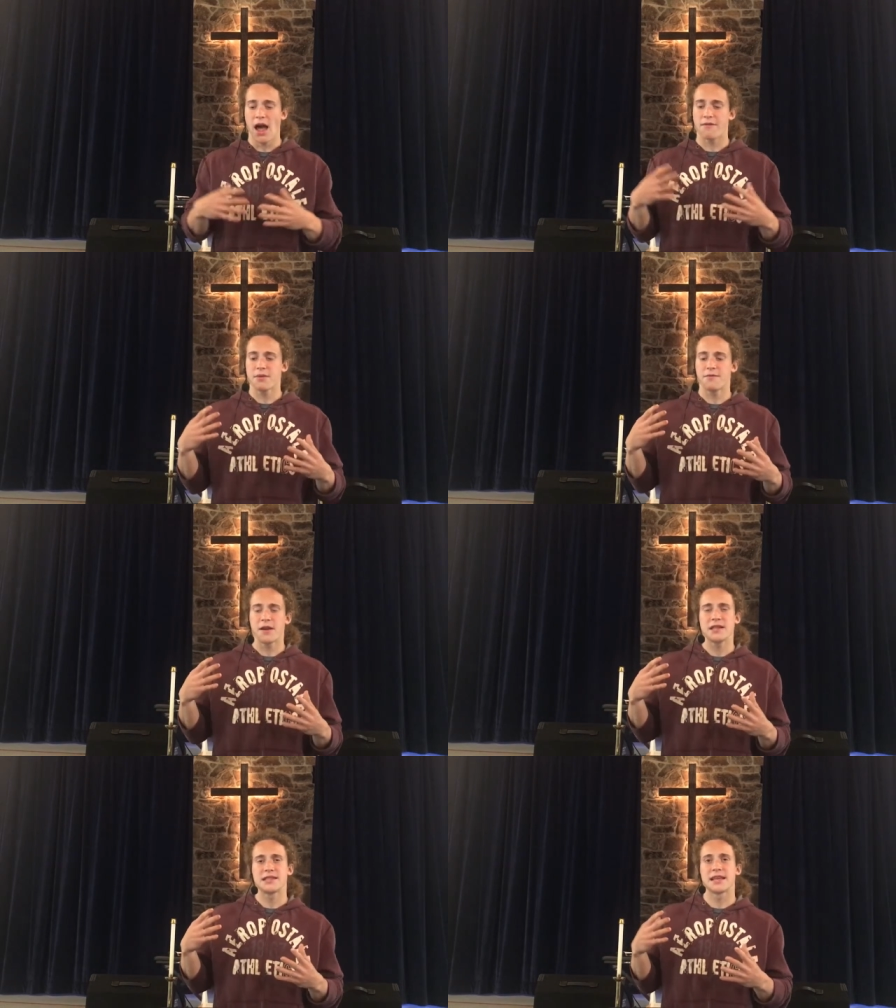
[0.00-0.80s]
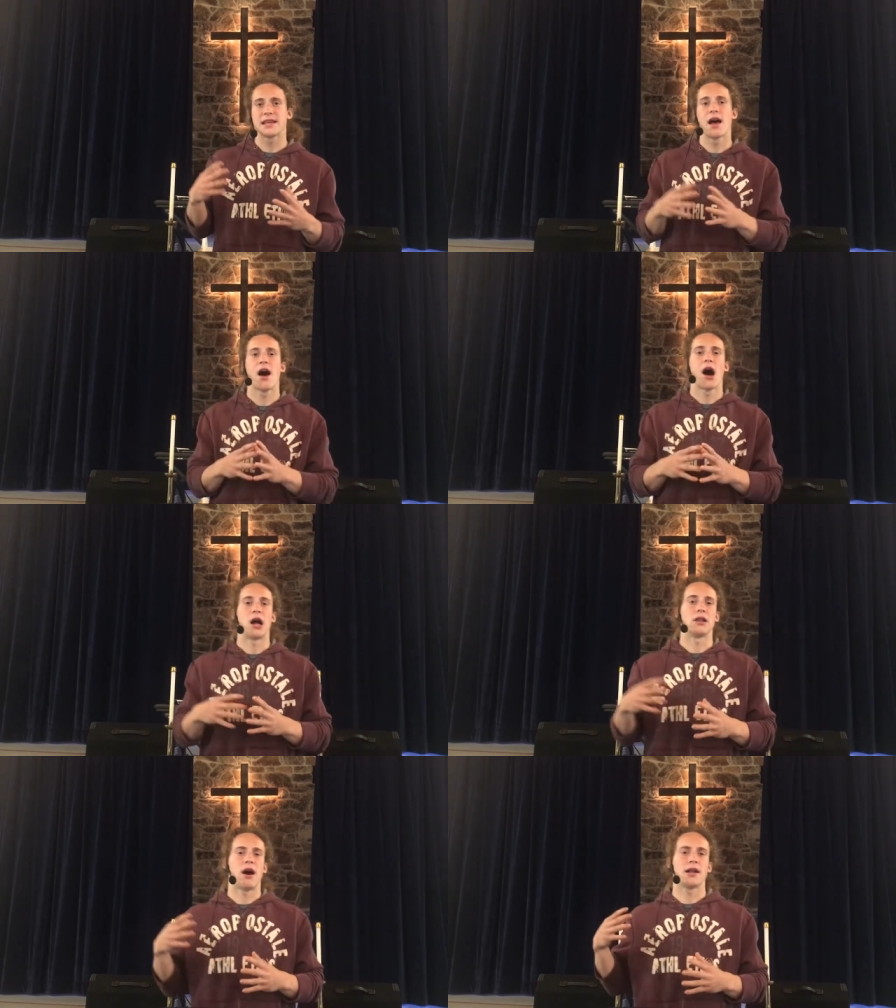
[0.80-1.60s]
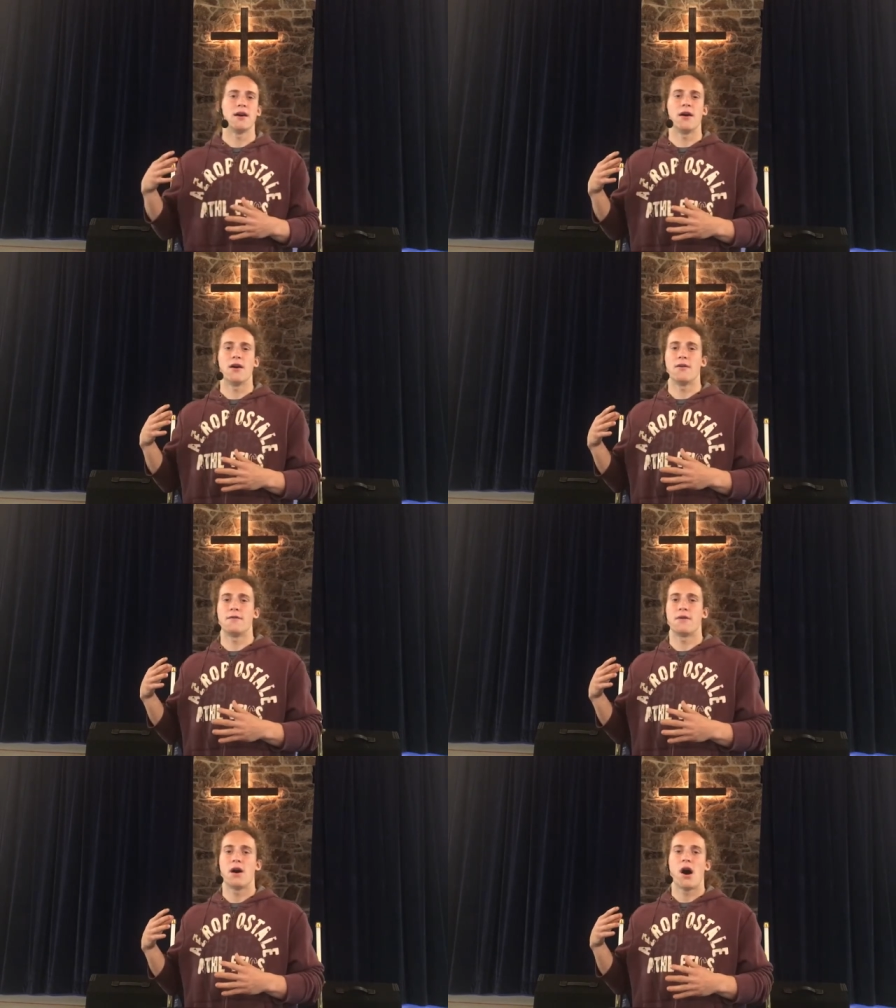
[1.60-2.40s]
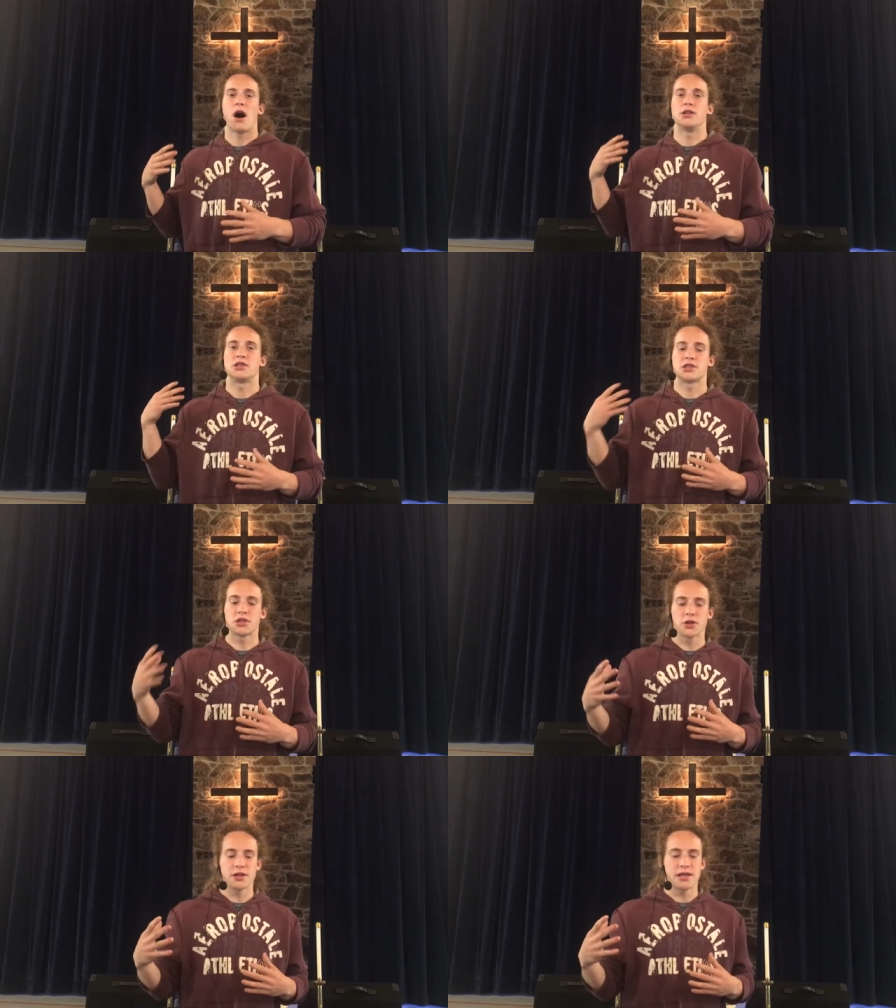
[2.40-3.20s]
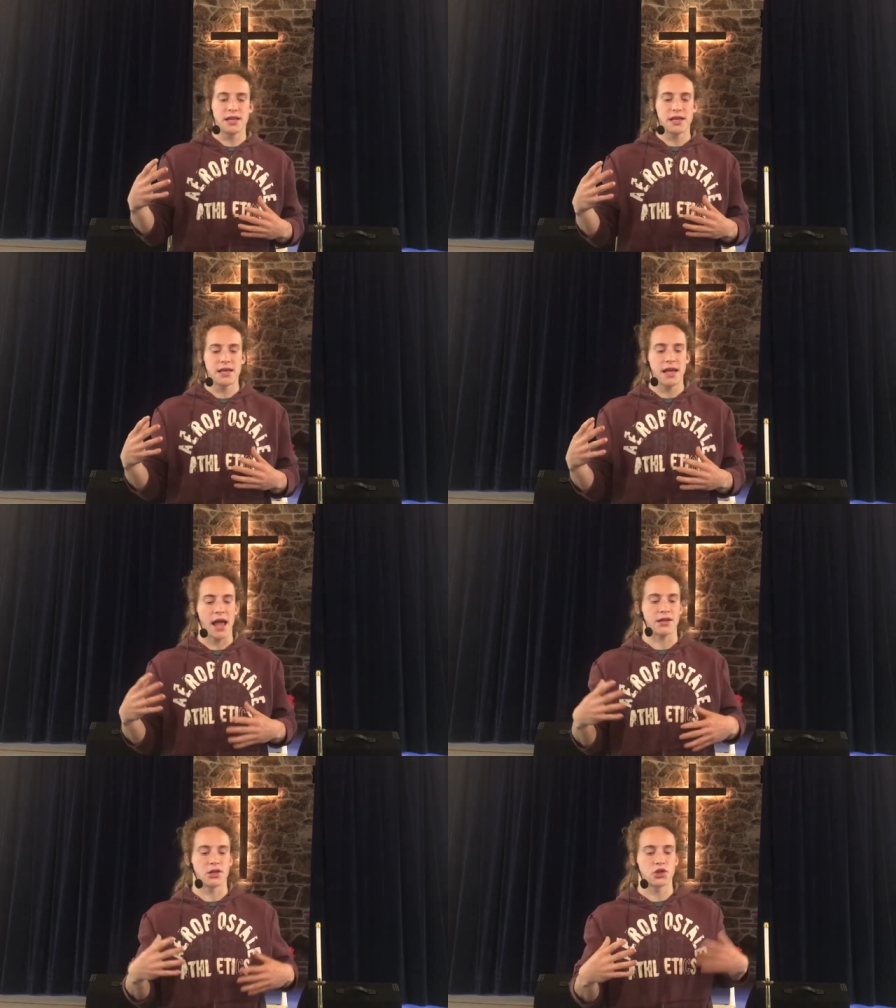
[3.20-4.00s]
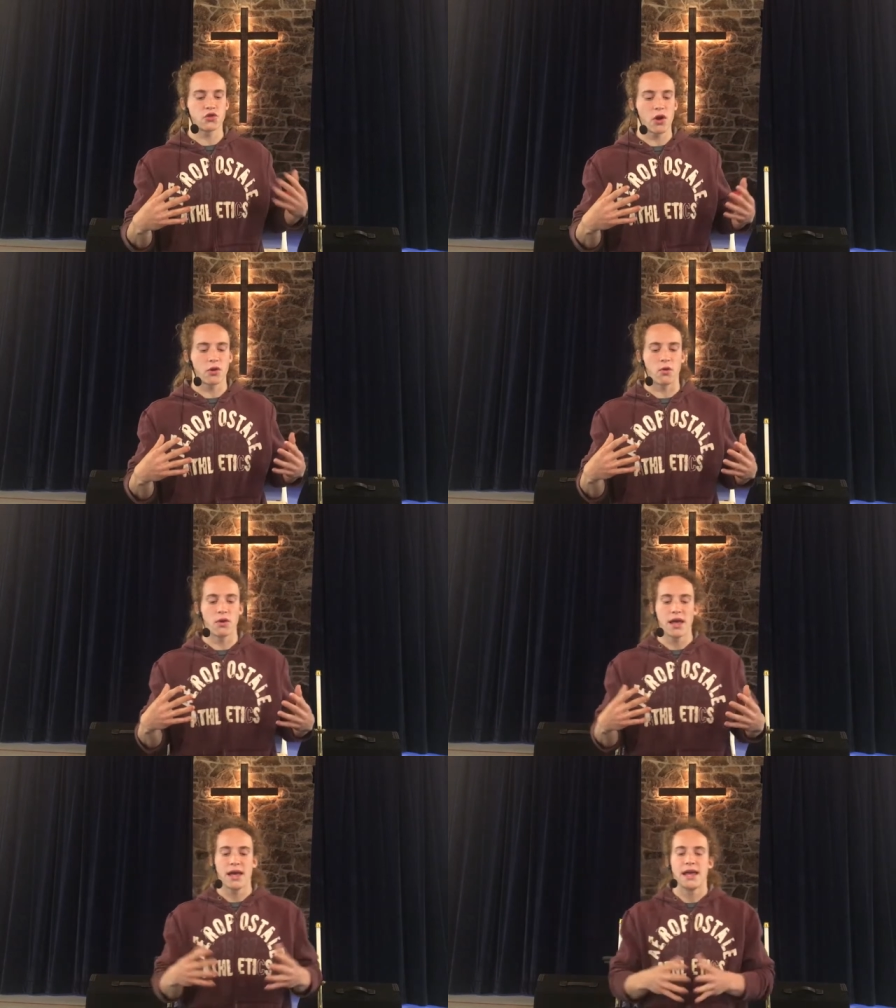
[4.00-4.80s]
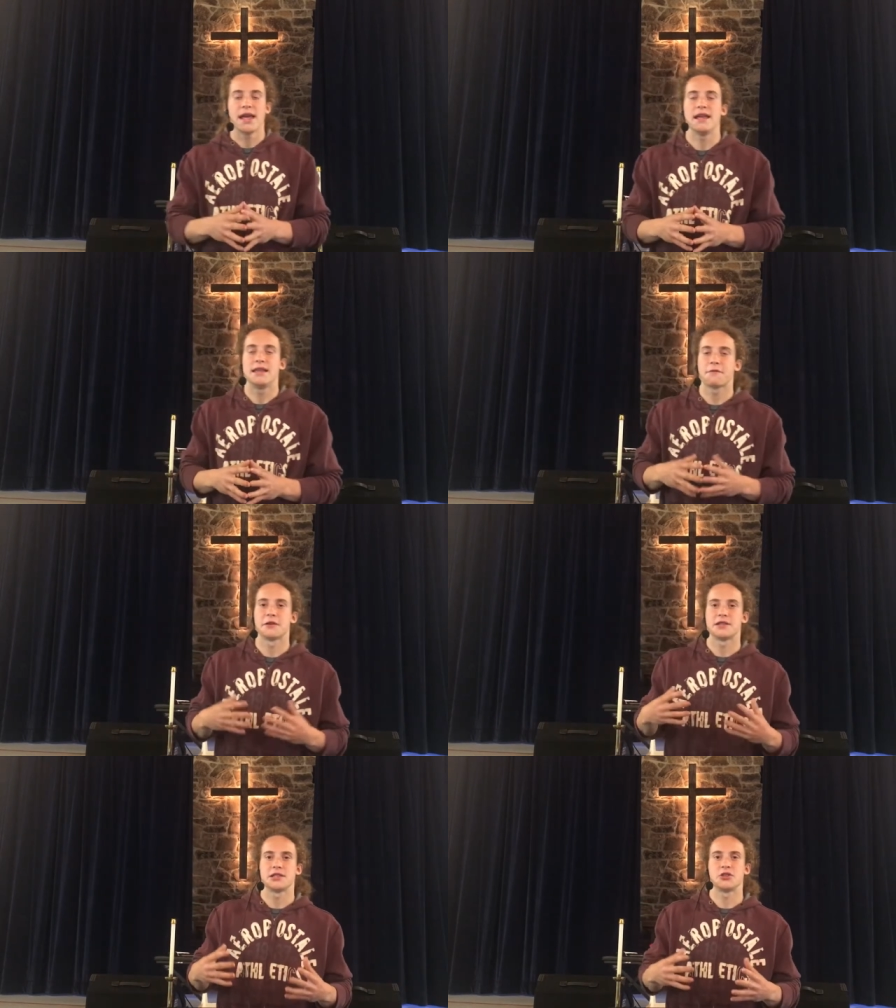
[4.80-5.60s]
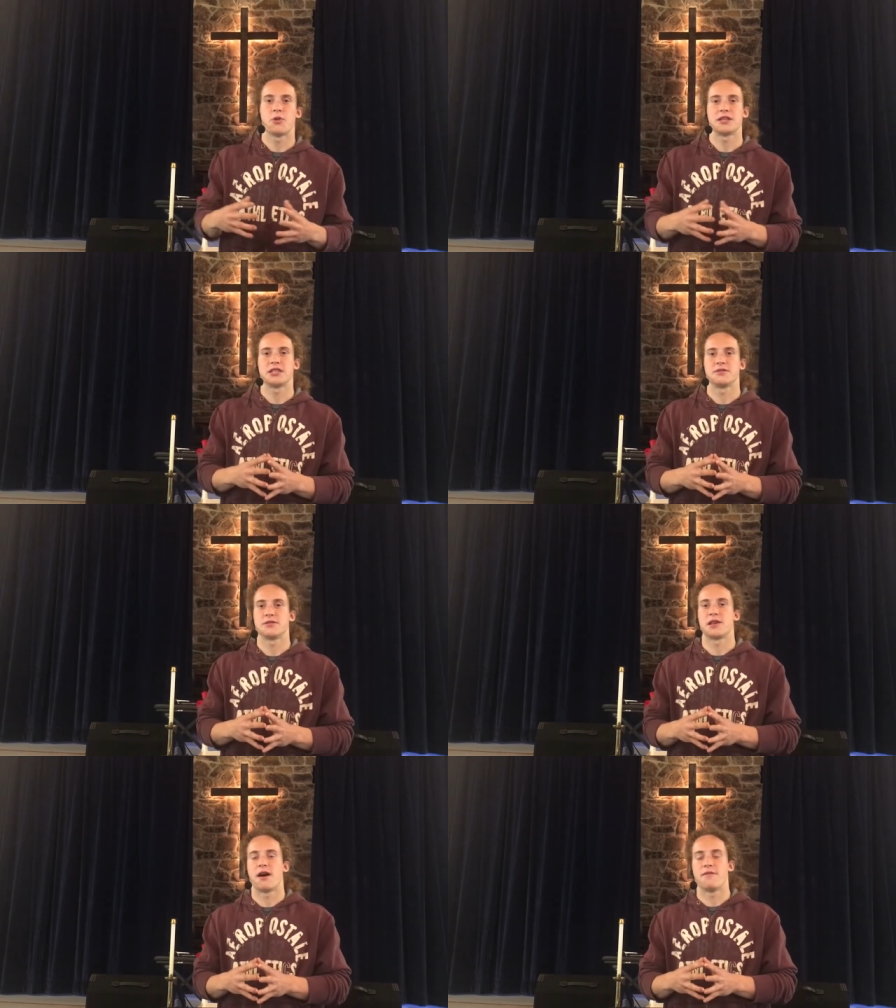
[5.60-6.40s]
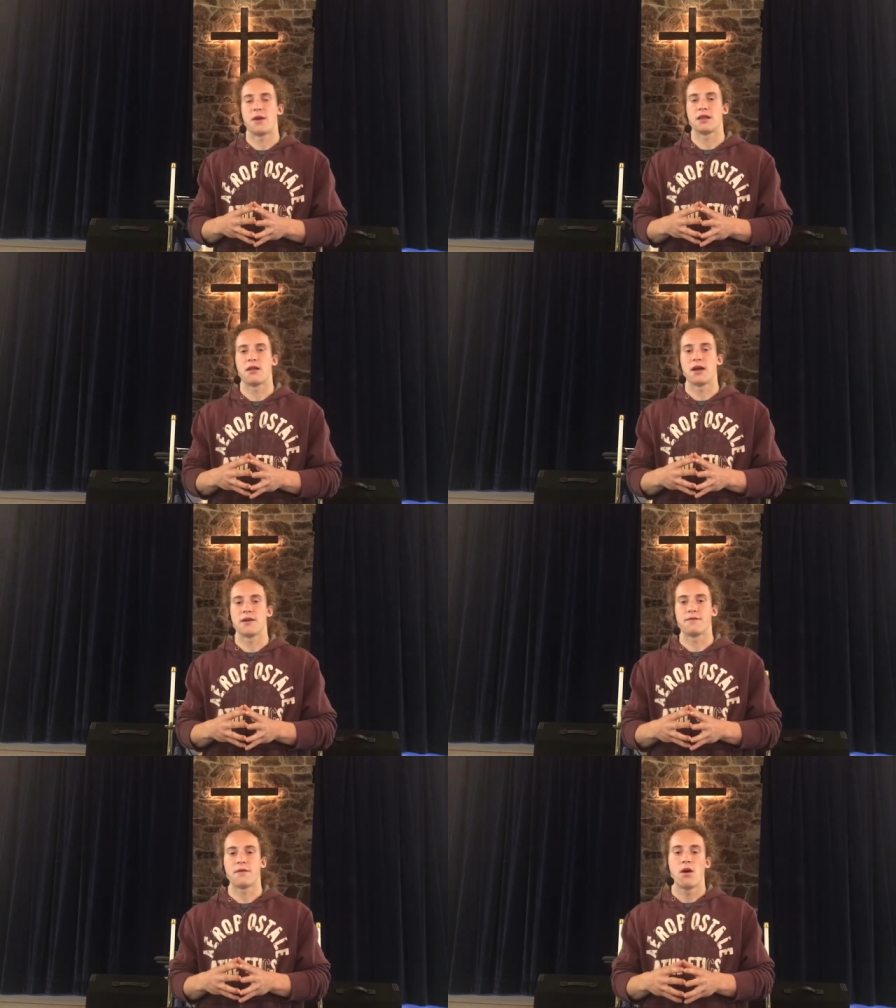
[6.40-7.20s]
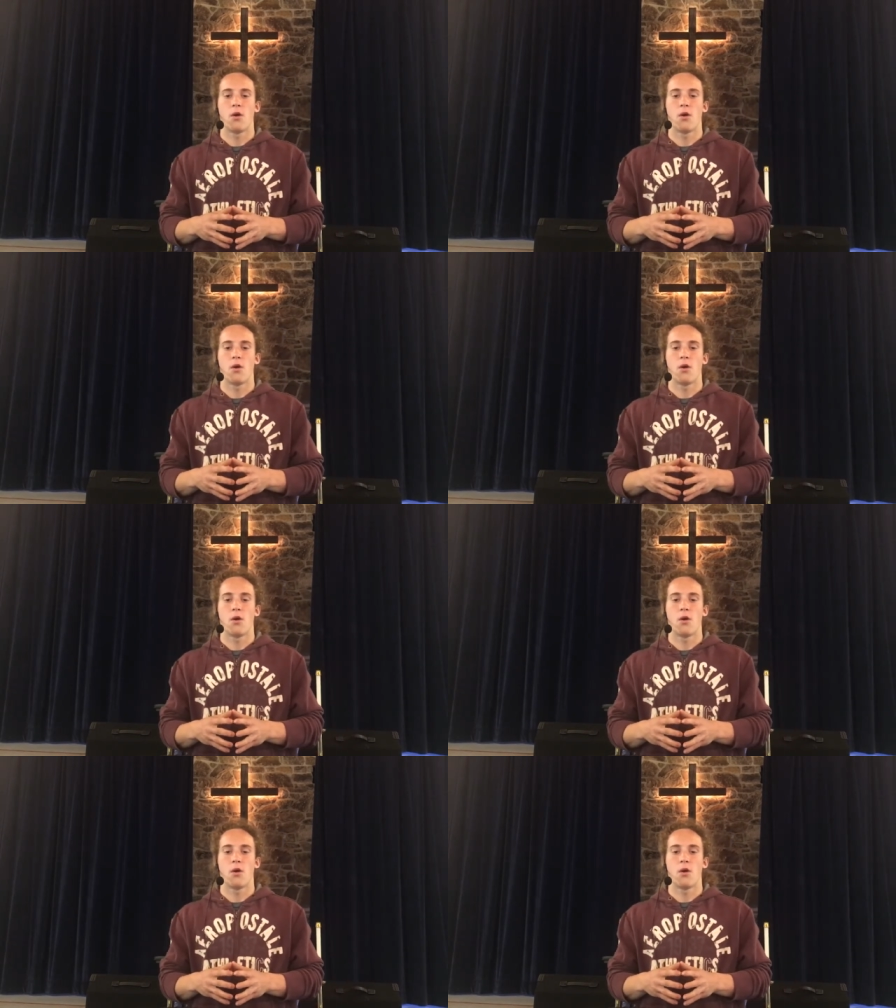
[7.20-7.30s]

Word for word: I've been facing a lot of uncertainty and struggle in different situations of my life.